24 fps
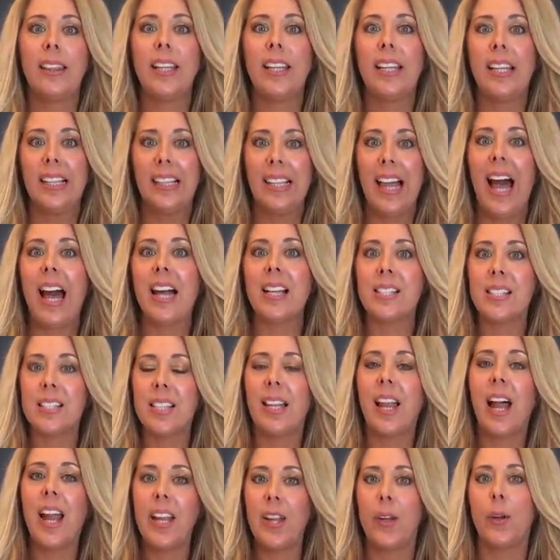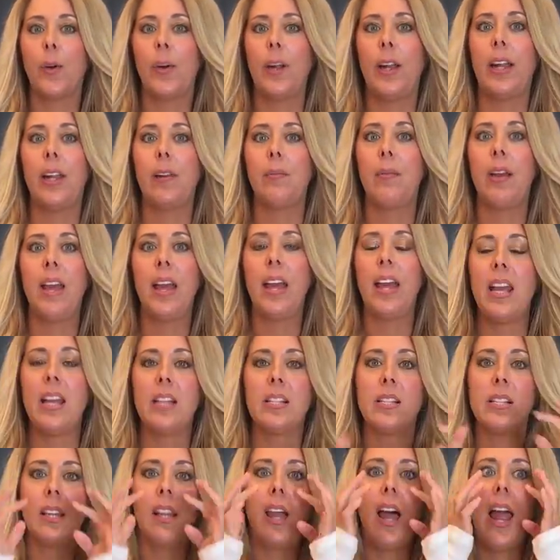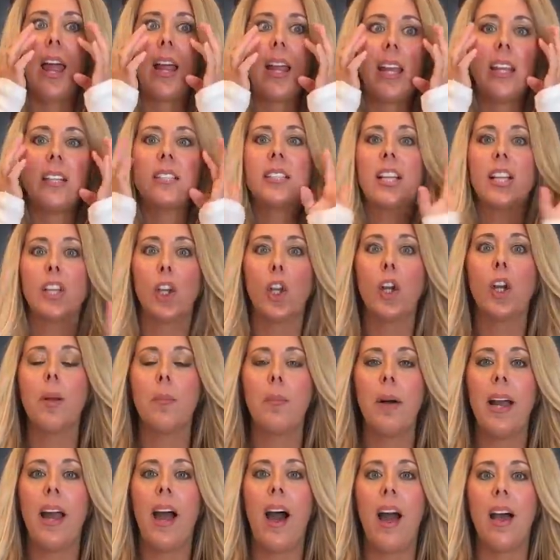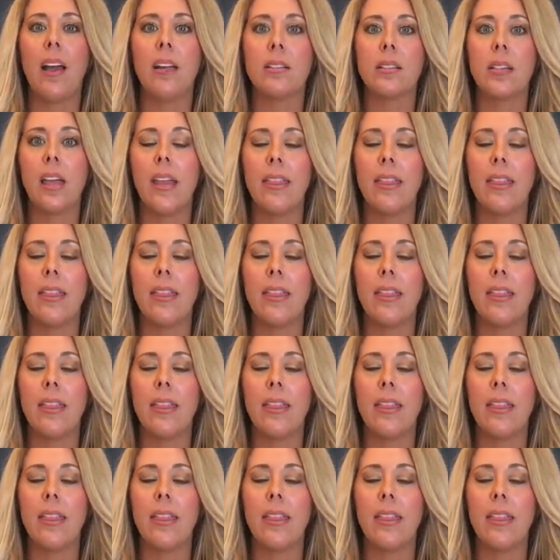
The Alastin eye cream is like, he said, look at my eyes.